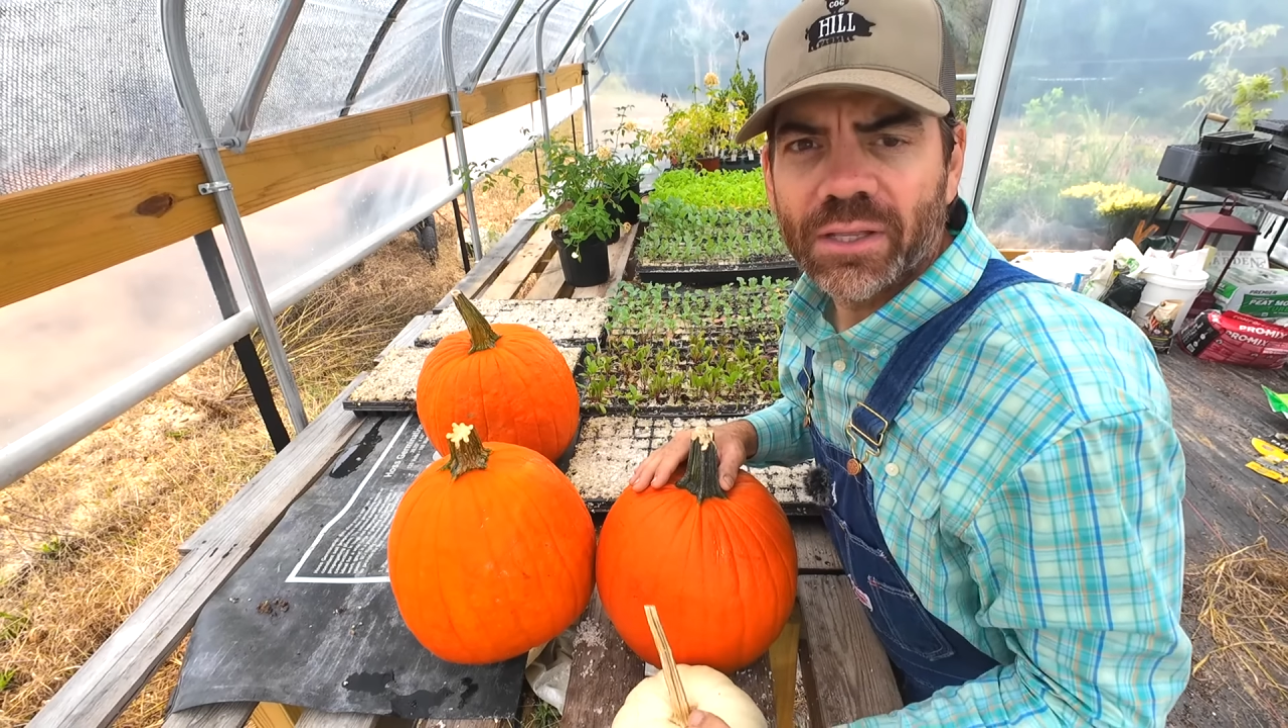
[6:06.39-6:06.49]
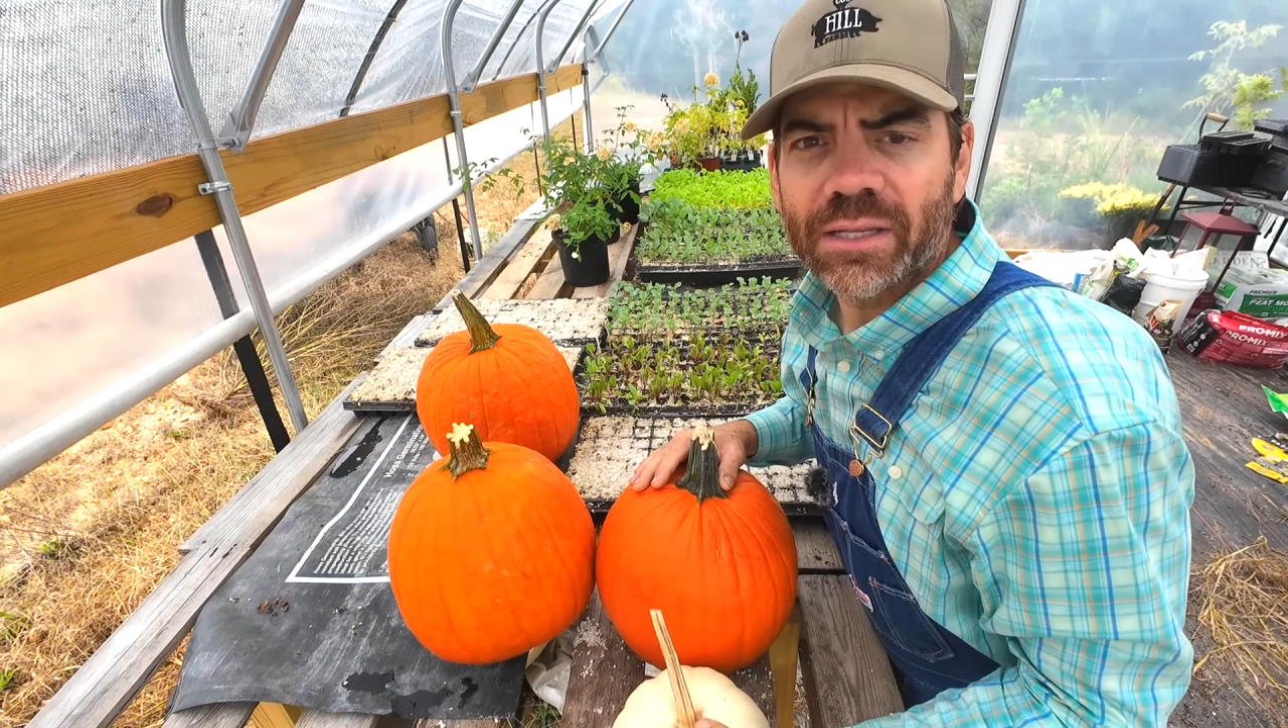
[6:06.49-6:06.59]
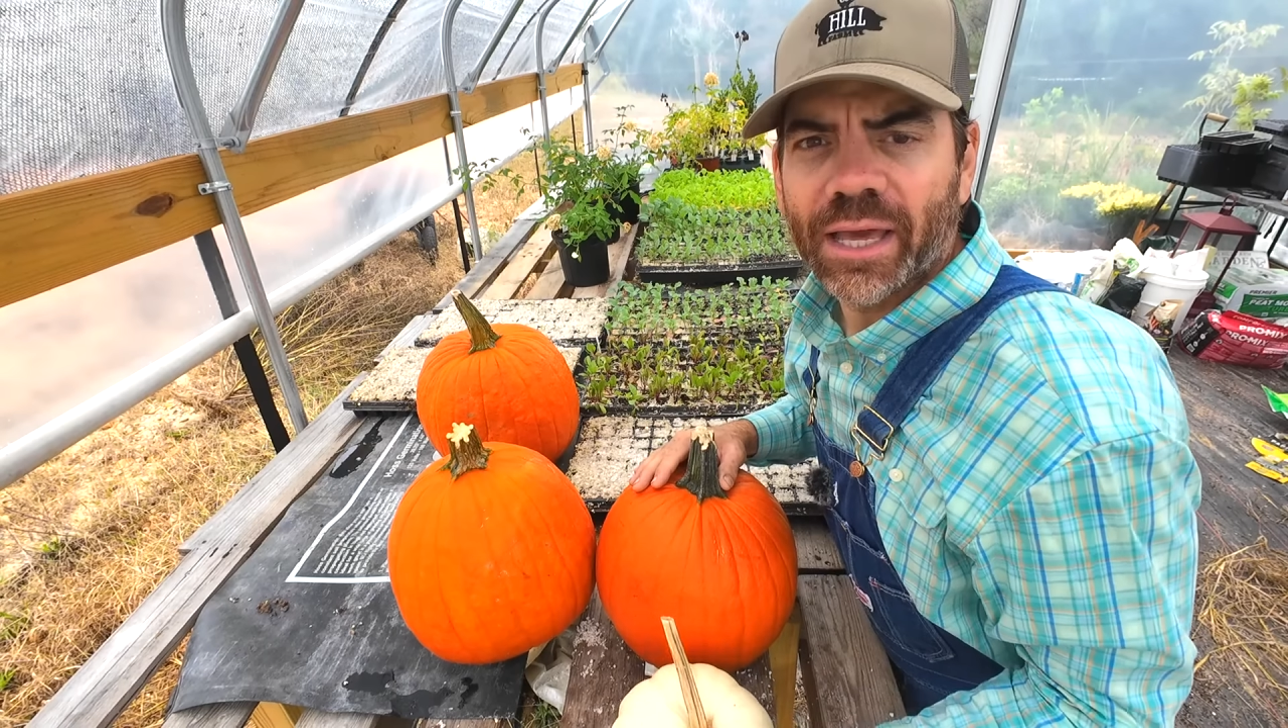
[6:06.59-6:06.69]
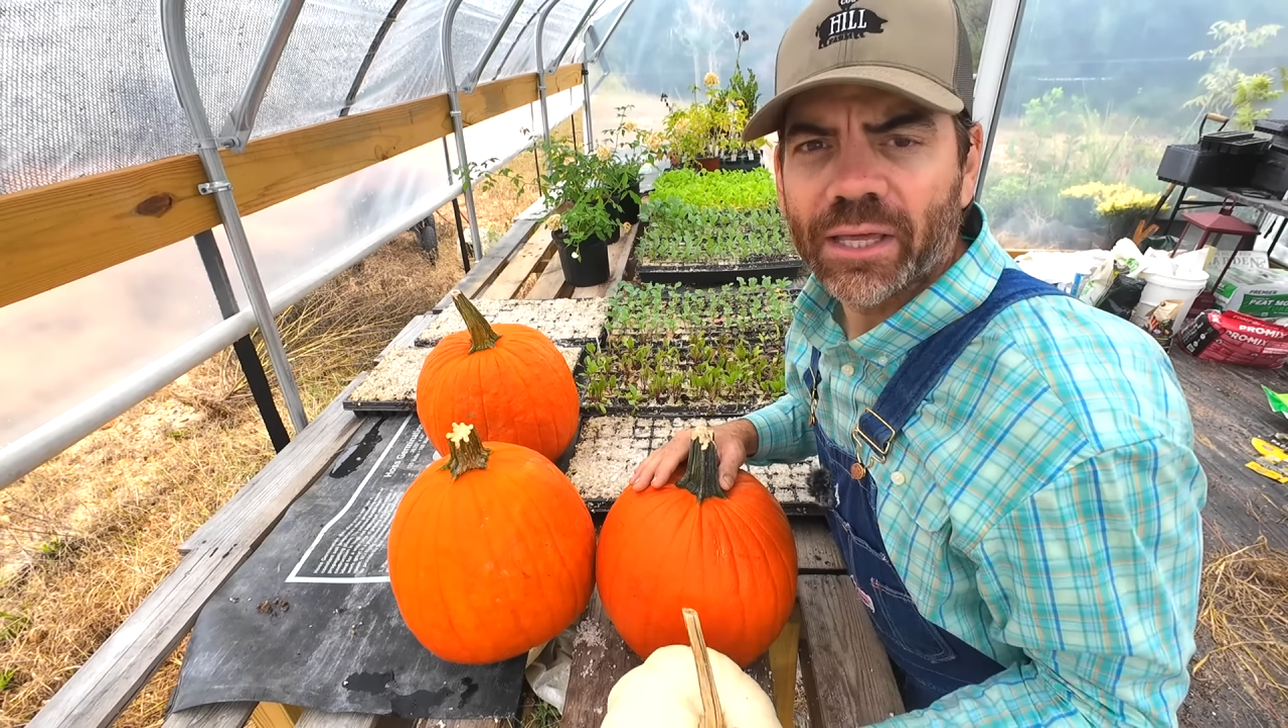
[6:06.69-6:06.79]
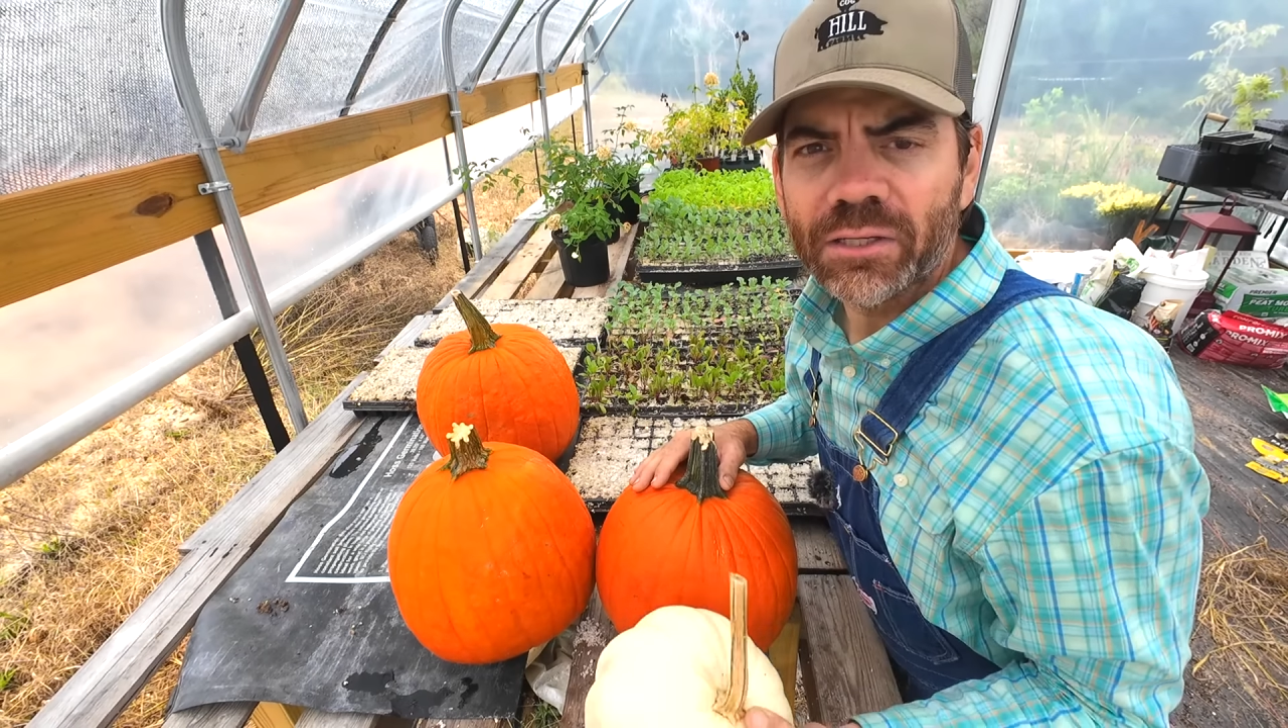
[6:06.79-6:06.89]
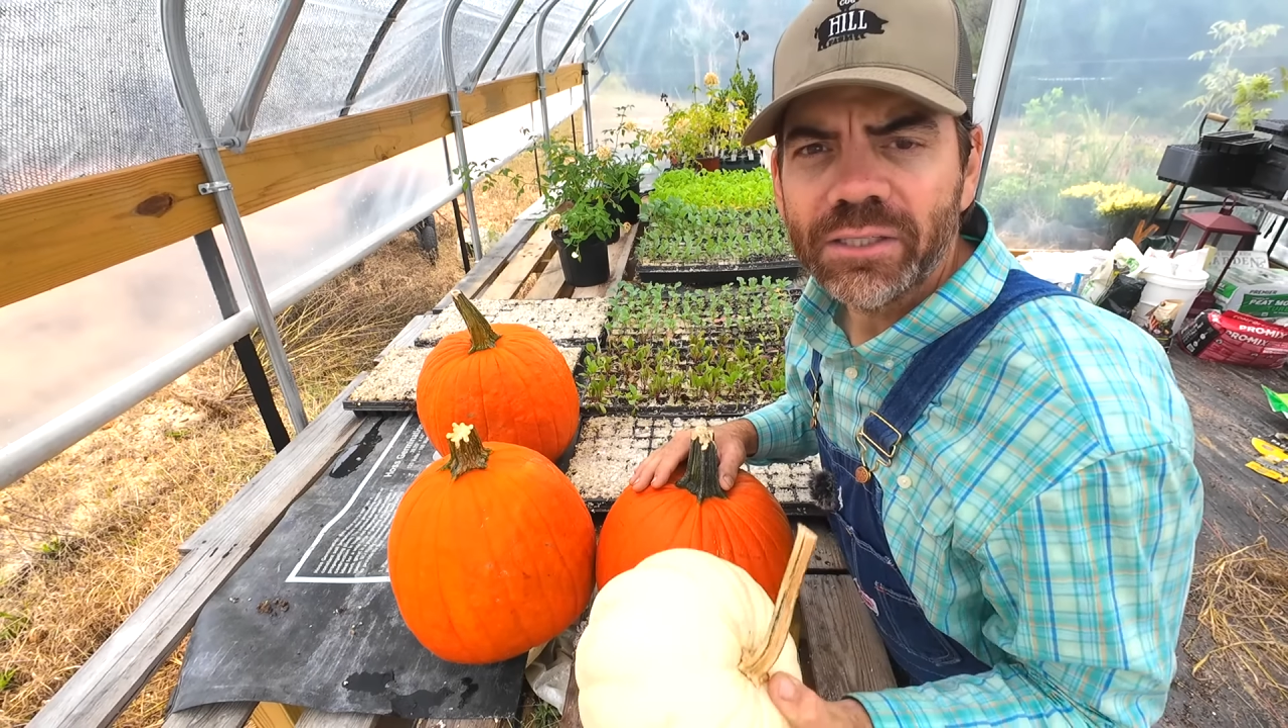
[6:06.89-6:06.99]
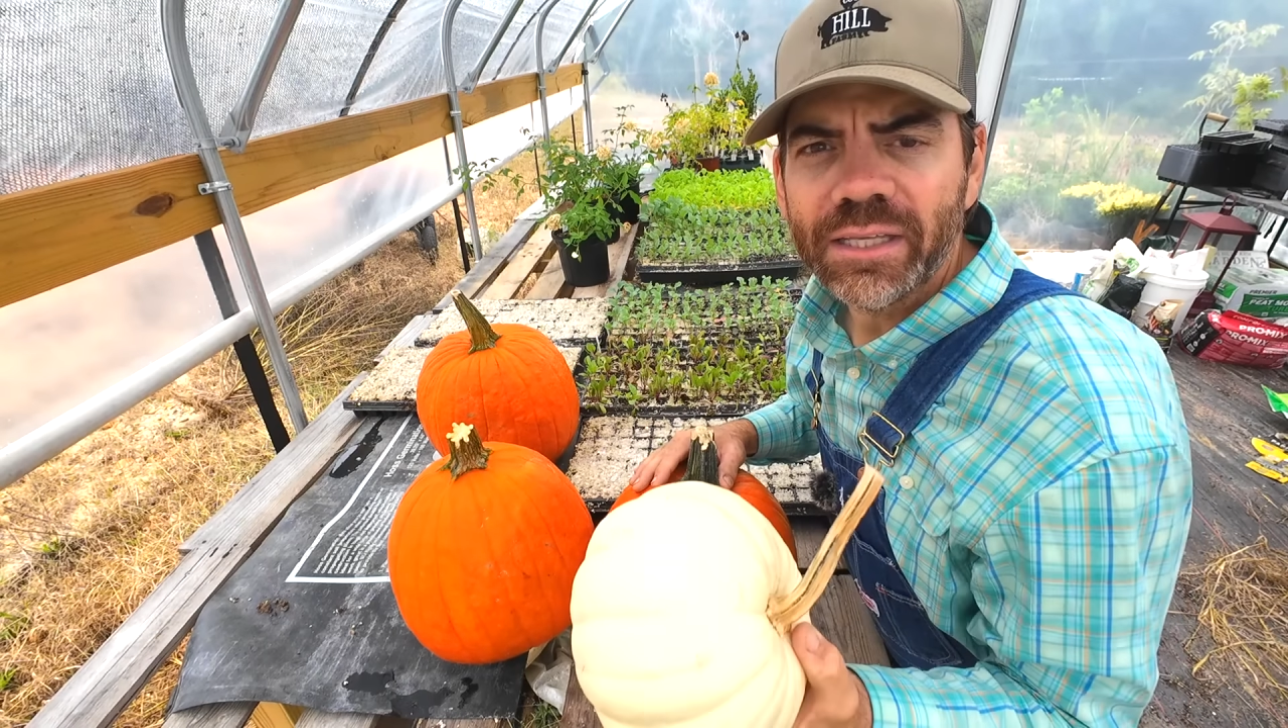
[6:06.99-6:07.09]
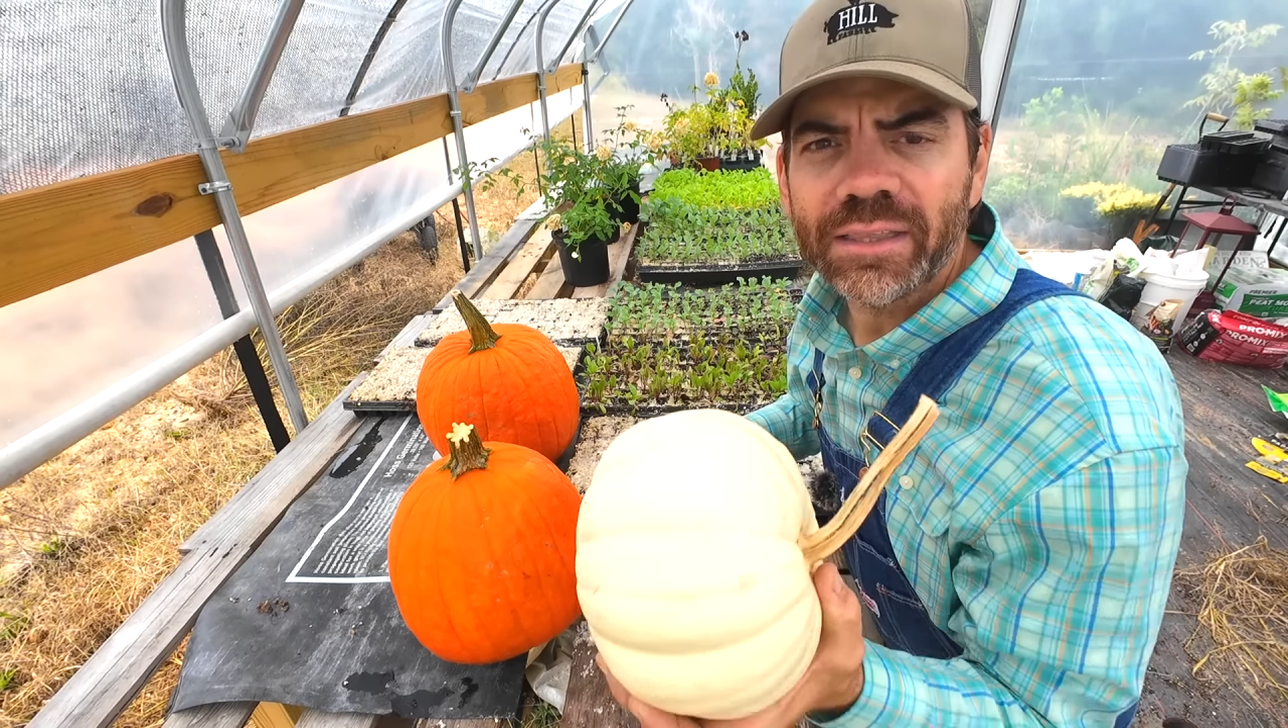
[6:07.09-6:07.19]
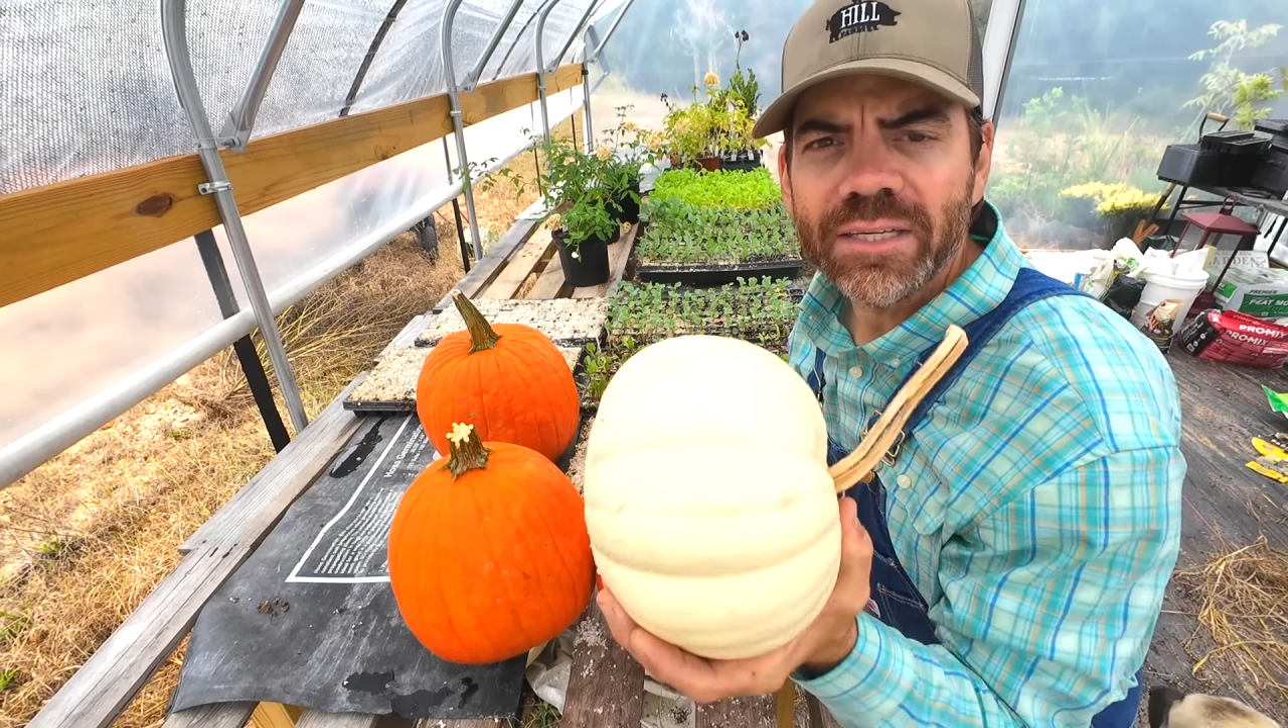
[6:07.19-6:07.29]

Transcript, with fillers: Like, look at